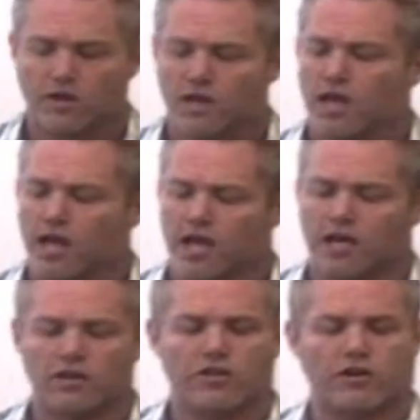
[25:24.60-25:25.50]
and
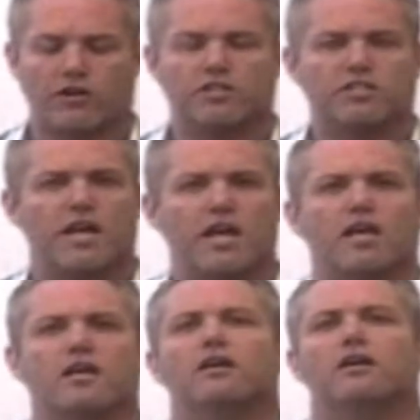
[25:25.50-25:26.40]
they're going to
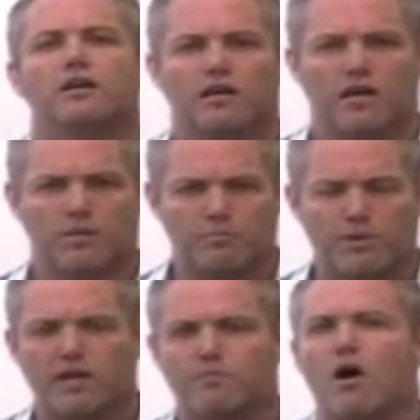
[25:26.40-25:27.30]
take a
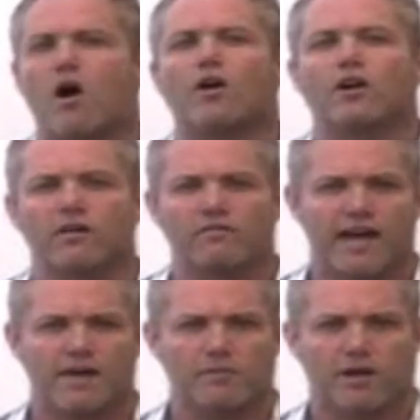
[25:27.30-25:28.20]
big part of
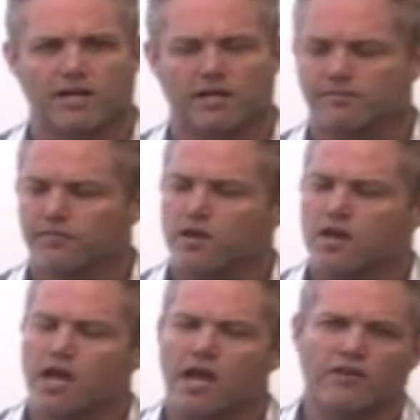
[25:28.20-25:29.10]
that money
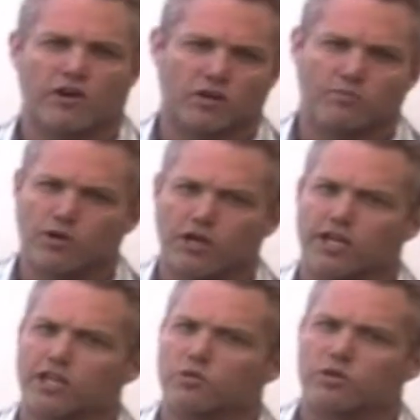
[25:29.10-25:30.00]
and they're going to put it
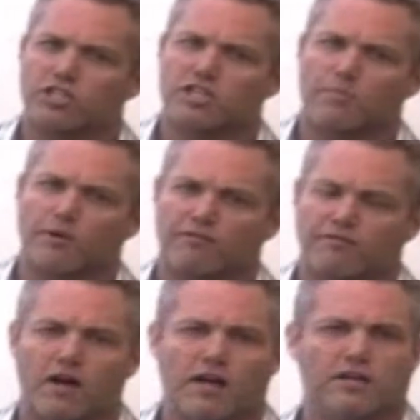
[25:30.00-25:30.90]
into a separate
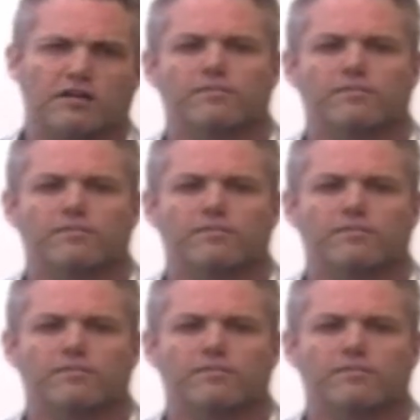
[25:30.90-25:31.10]
fund.